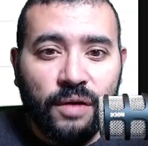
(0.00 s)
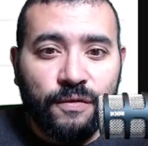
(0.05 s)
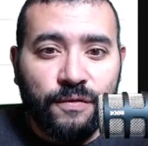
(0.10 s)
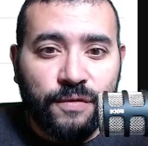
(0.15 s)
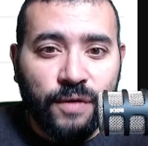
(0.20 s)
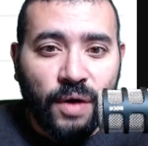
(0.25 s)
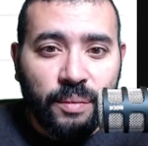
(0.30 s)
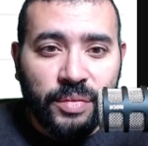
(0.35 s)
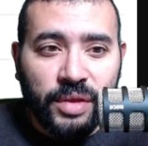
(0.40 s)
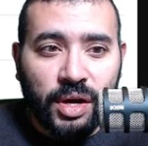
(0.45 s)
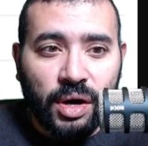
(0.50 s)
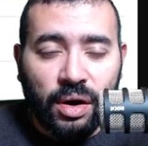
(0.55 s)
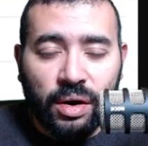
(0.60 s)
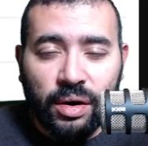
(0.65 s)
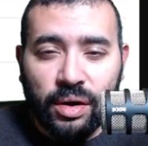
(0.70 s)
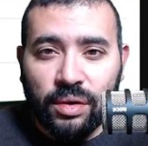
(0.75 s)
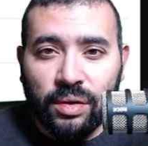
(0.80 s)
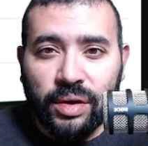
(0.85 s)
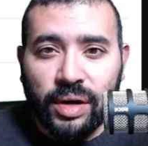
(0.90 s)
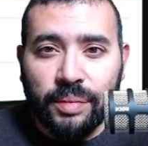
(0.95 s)
from the
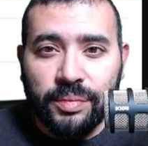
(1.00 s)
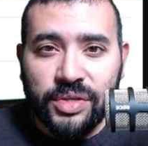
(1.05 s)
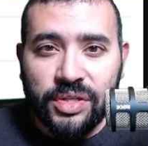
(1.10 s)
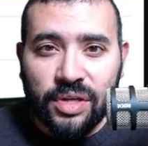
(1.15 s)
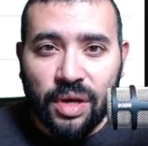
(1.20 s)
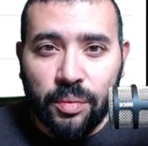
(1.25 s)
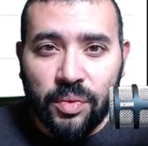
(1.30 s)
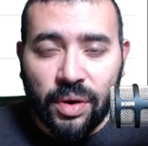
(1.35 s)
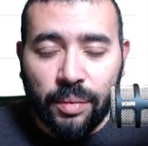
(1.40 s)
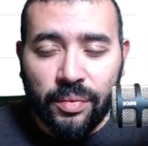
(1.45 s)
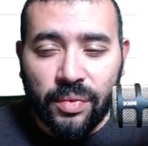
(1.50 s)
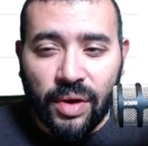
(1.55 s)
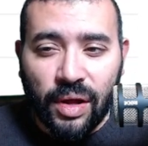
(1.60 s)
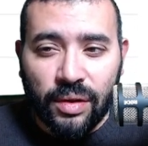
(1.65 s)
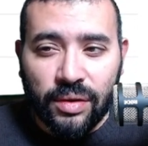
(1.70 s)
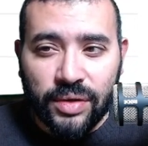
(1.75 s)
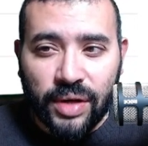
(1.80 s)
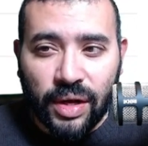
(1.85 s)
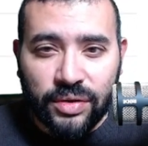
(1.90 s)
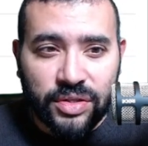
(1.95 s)
article and I'm, sum- I'm
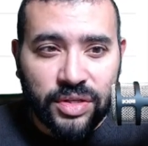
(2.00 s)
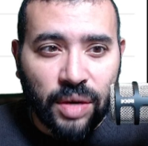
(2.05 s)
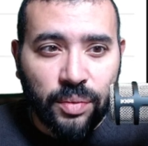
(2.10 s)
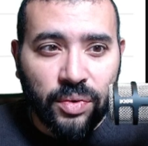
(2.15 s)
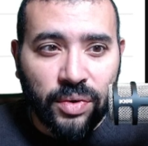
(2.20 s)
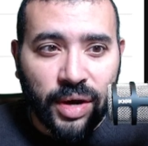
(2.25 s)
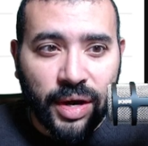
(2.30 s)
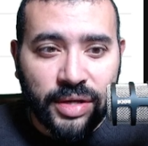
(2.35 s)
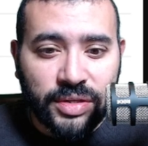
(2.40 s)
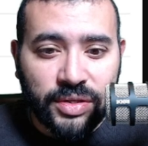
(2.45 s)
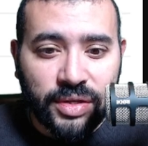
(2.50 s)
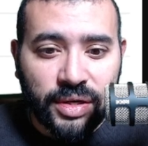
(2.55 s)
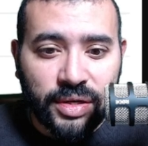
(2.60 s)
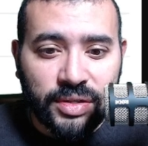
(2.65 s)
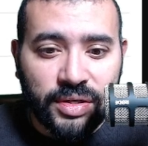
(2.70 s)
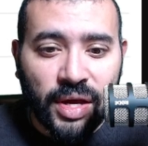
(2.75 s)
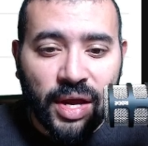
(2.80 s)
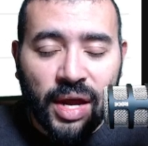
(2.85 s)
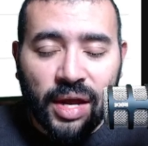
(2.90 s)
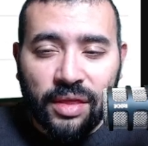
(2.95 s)
I'll, I'll summarize
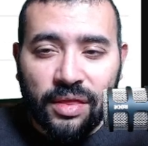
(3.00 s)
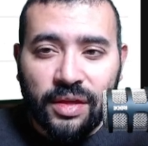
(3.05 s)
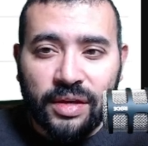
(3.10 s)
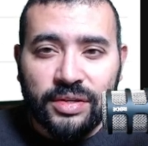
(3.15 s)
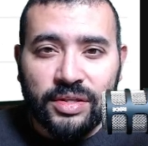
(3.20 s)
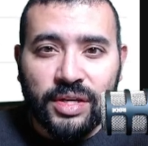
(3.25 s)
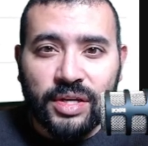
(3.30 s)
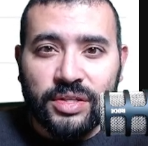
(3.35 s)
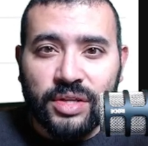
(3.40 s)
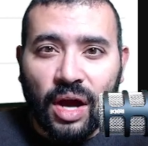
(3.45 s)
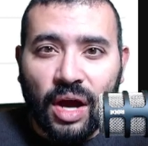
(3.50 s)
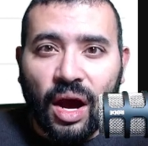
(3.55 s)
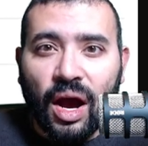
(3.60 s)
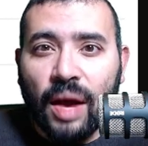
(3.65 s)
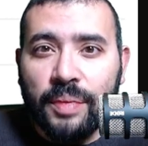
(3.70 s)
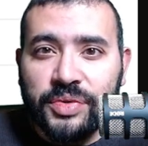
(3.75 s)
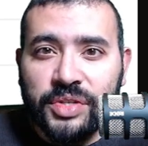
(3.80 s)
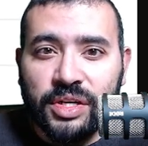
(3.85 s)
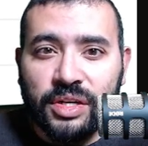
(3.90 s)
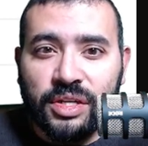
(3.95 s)
this. This is
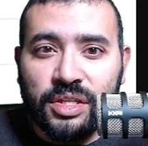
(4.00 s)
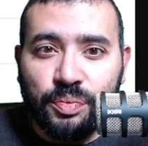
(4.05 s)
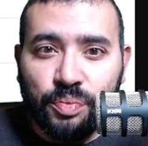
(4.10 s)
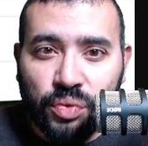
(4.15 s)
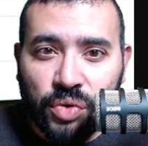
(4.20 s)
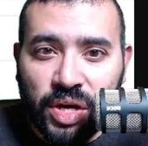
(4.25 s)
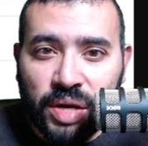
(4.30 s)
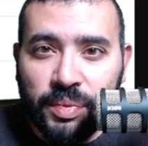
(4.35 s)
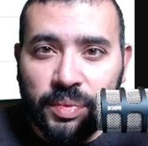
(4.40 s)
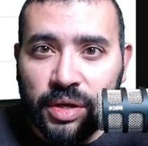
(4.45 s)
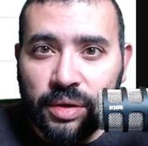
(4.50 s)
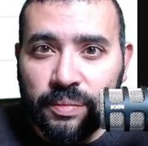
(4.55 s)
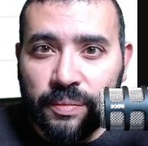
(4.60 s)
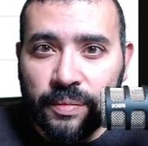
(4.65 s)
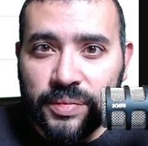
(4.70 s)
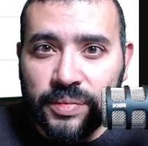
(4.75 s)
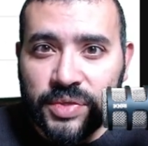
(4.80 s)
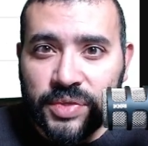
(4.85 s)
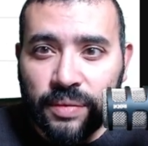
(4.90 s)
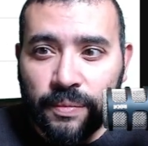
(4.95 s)
options
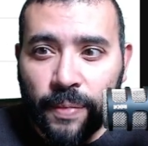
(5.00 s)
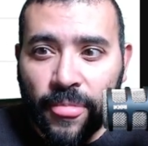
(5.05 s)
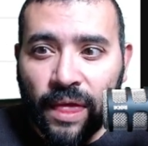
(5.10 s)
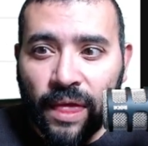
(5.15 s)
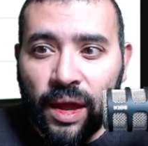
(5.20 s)
premiums.